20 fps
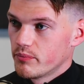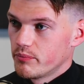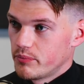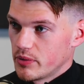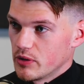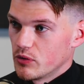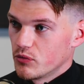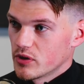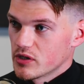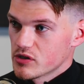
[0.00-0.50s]

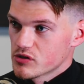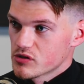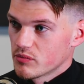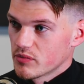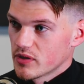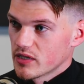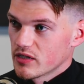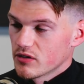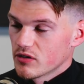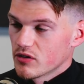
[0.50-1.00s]
building
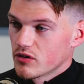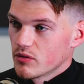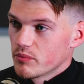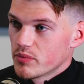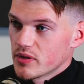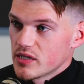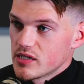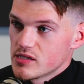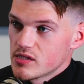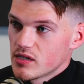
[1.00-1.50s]
something and
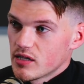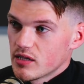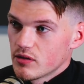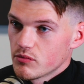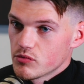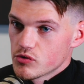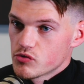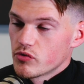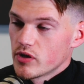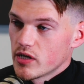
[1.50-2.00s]
completing it that
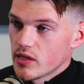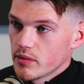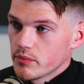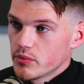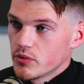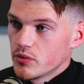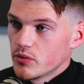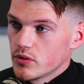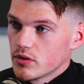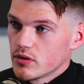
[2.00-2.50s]
was really
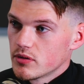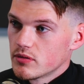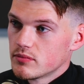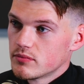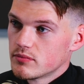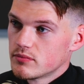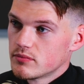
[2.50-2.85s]
important.